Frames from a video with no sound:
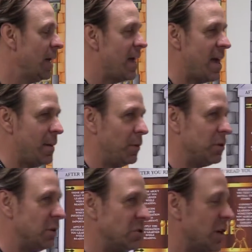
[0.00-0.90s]

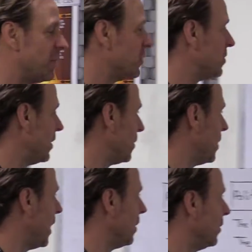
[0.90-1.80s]
Hamilton and Jefferson are
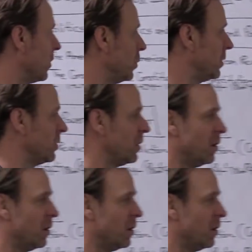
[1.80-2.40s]
not over with their